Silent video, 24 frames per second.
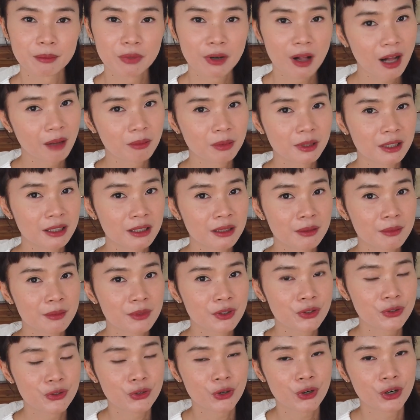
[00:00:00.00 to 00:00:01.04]

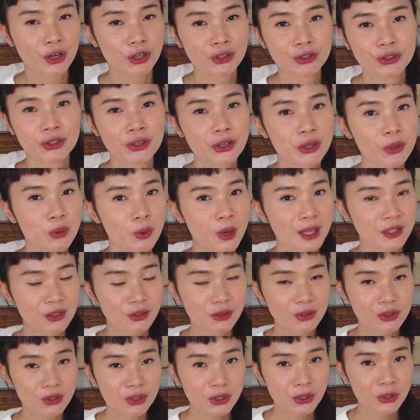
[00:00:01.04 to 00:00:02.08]
problems or you don't know what
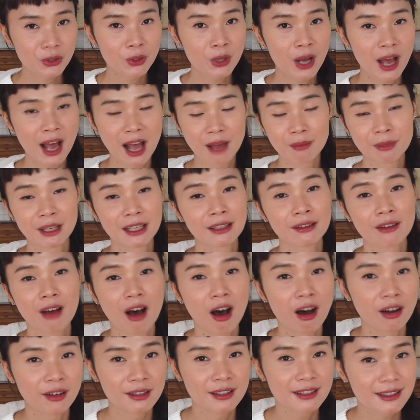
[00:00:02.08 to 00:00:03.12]
to do. I mean,
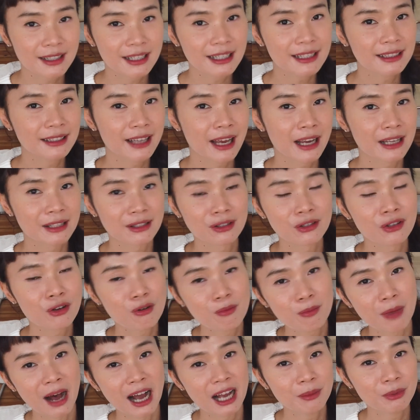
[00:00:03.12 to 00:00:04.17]
honestly, there's no
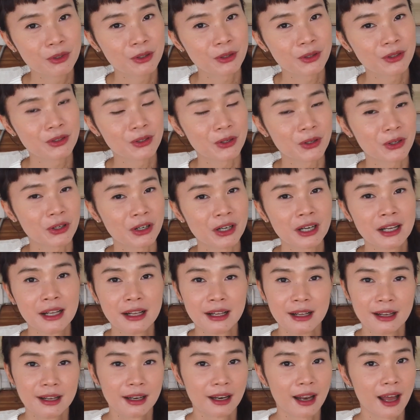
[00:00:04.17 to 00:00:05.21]
Bibles or
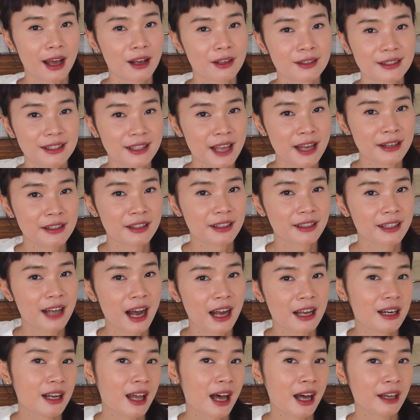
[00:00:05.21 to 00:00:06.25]
a standard
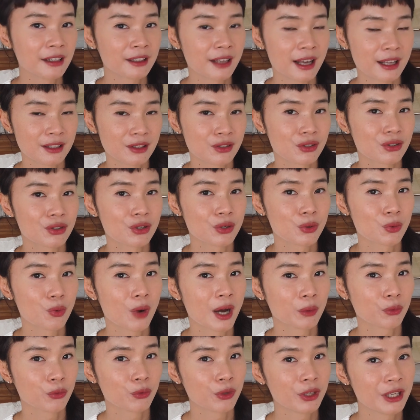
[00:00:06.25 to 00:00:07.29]
guideline as to
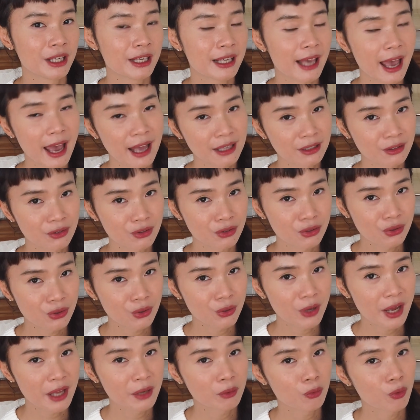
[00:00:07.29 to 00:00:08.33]
what we can
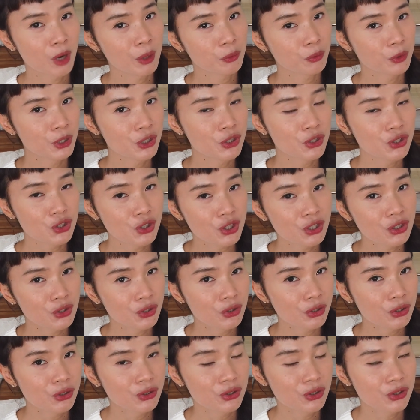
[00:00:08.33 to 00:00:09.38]
do and what we
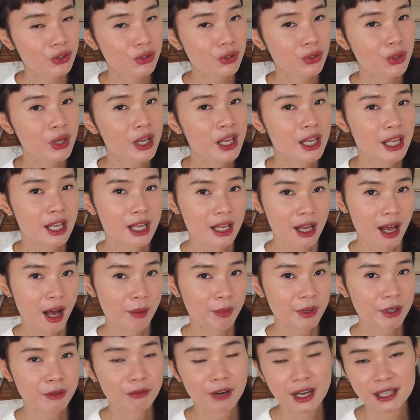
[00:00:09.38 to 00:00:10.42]
should do to
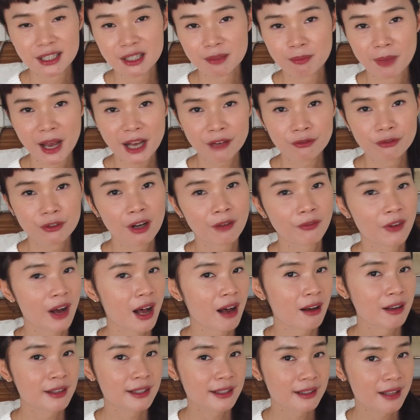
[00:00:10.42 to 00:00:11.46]
be respectful of
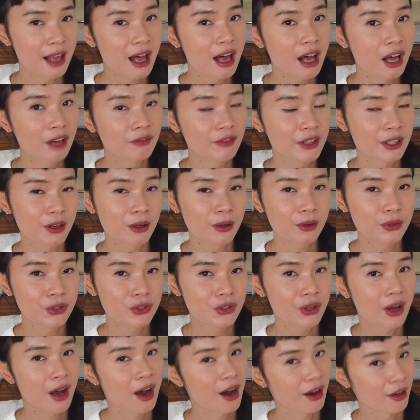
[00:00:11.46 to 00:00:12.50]
ourselves and
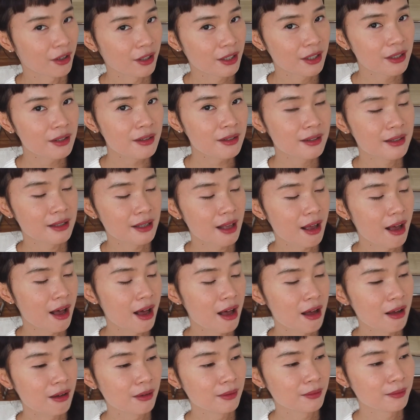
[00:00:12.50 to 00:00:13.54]
also others.
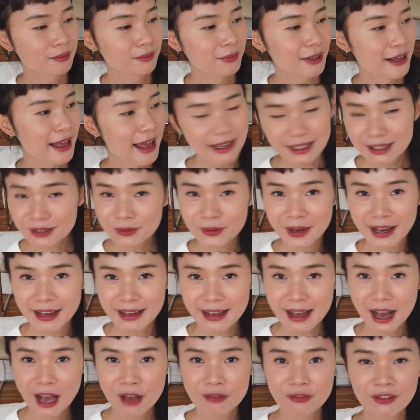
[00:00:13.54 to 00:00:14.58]
But
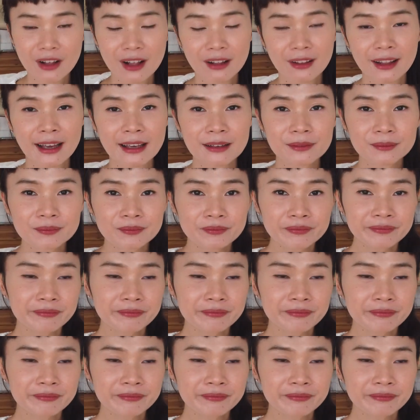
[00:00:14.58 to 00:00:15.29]
anyway, I felt like